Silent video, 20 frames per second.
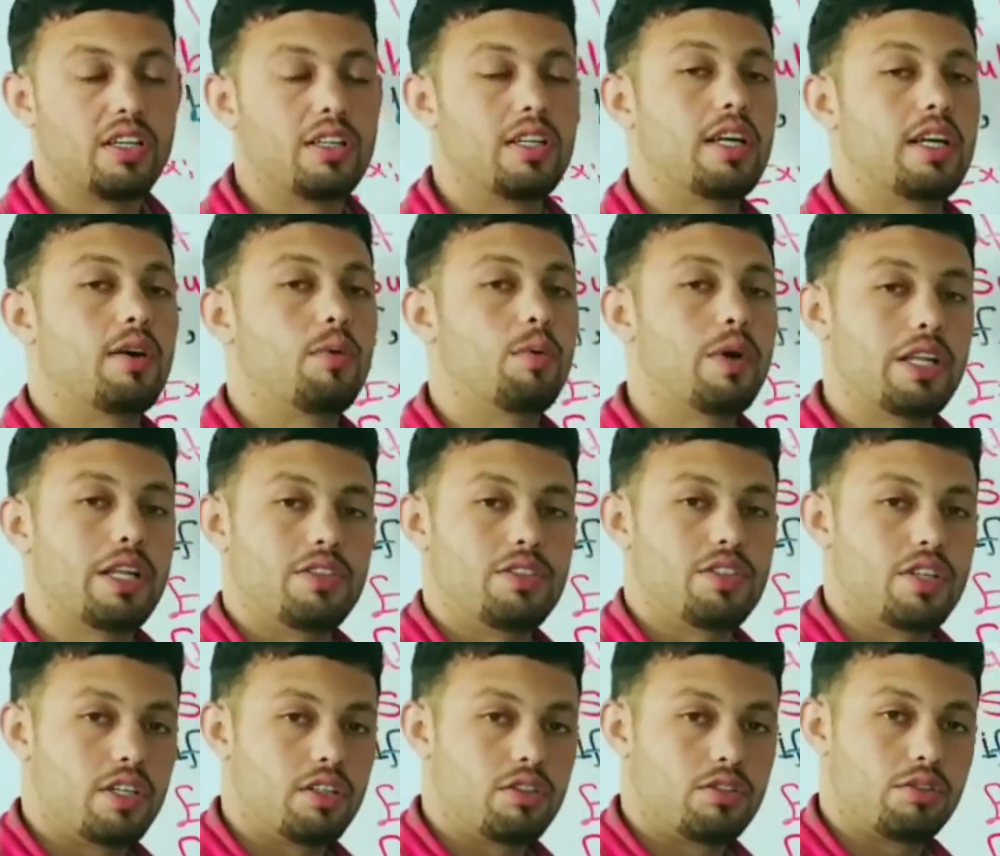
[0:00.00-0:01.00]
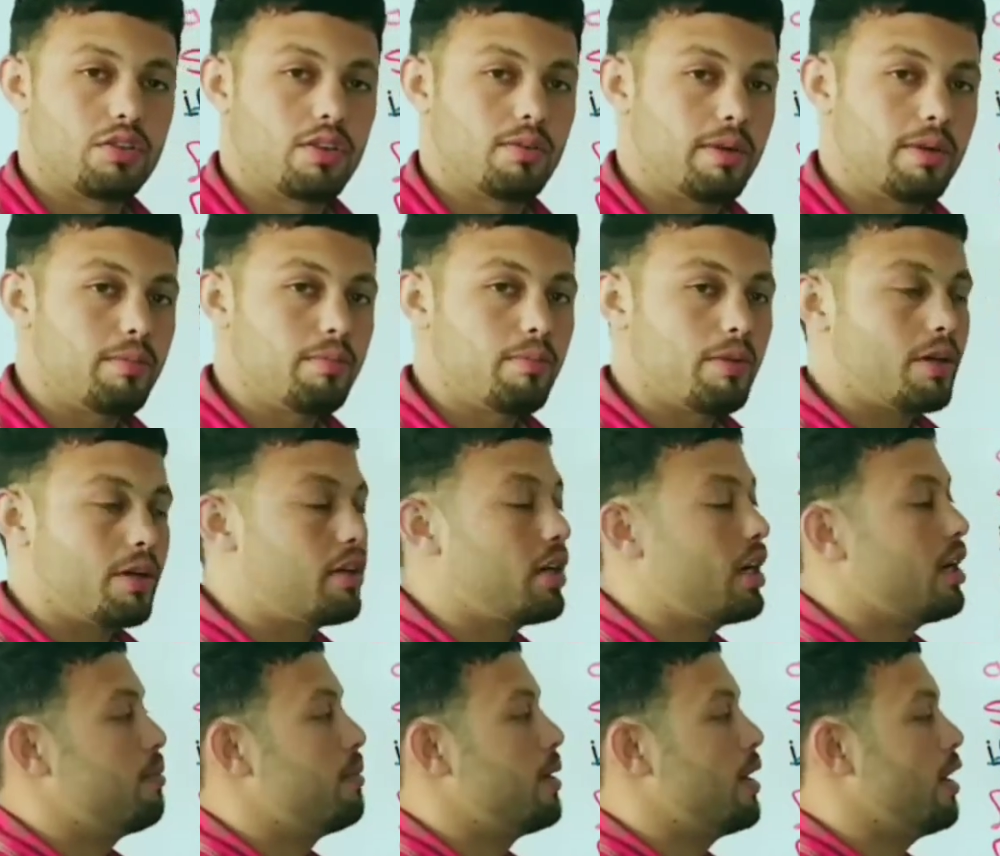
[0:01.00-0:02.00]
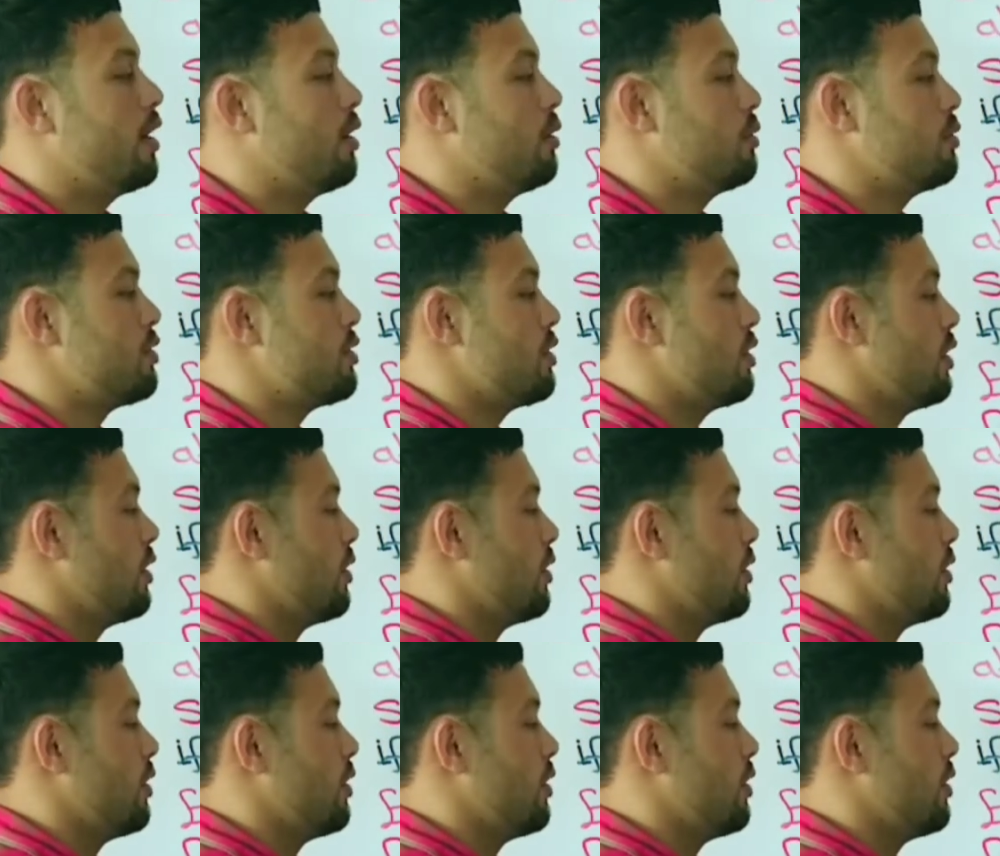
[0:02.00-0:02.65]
Now one thing to remember about